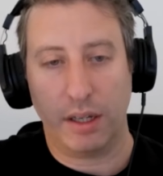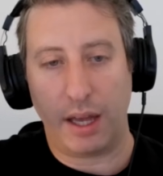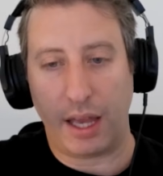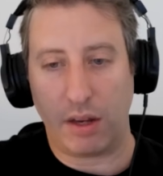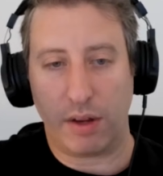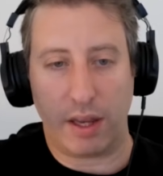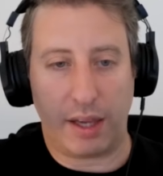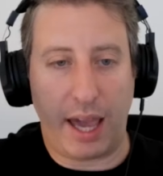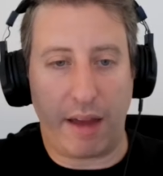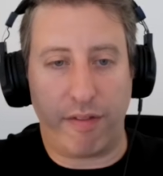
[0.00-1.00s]
And you
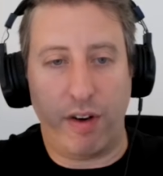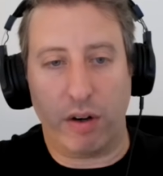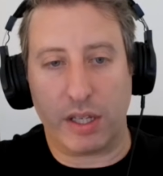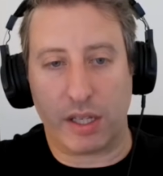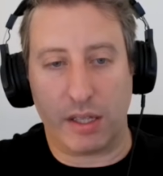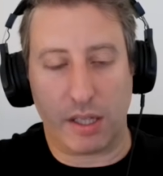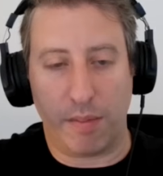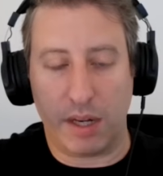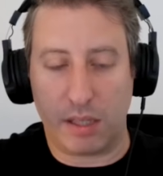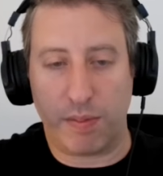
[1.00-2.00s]
can't focus on
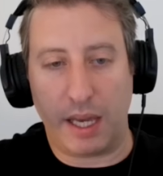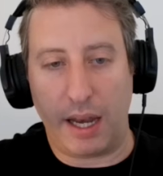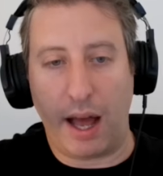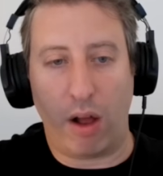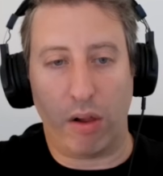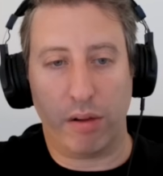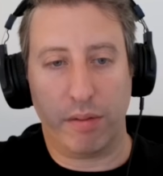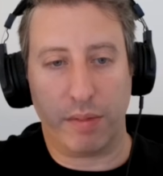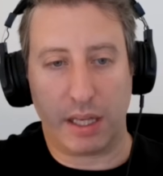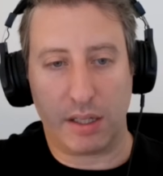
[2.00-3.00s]
somebody's P&L
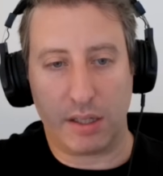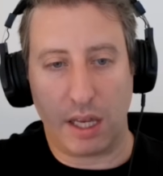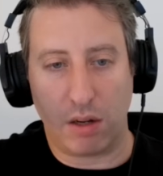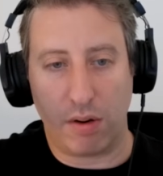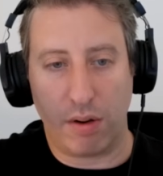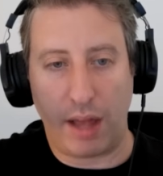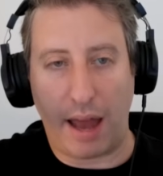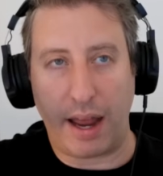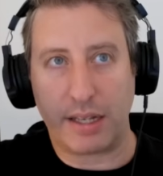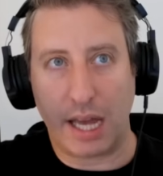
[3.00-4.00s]
because then
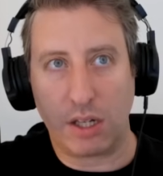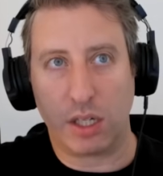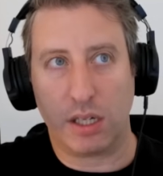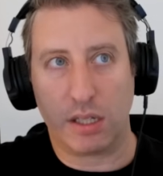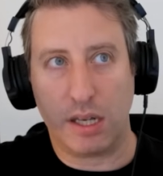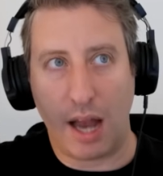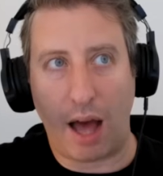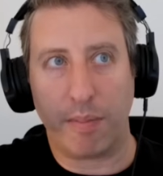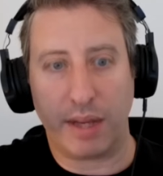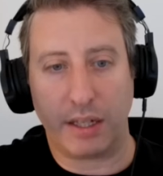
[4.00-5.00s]
that attention is
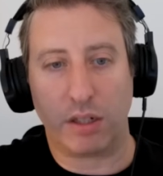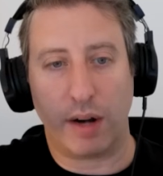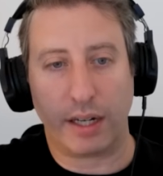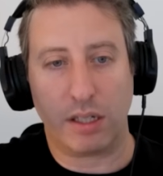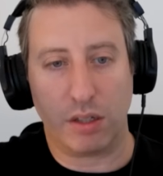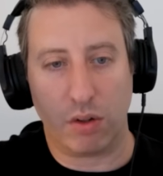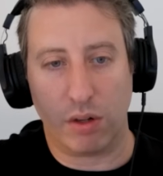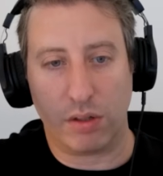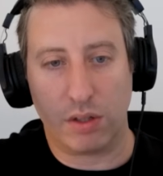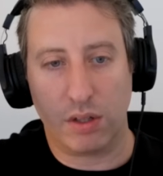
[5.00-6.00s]
not being directed
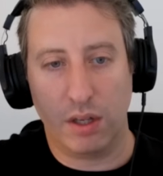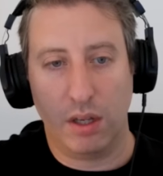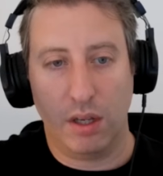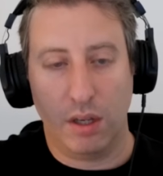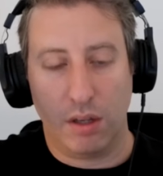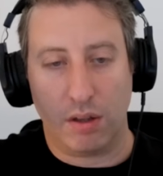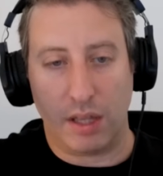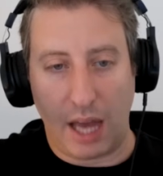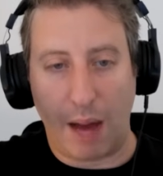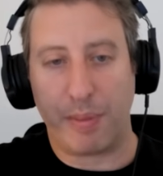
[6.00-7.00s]
towards
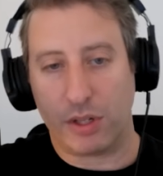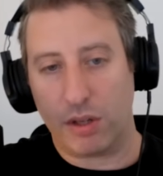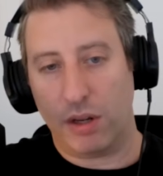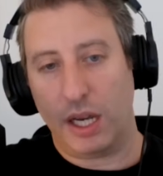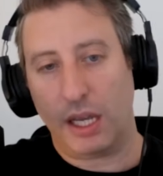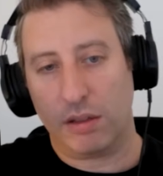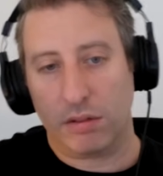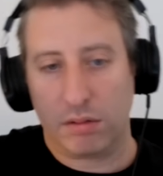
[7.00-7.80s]
the opportunity,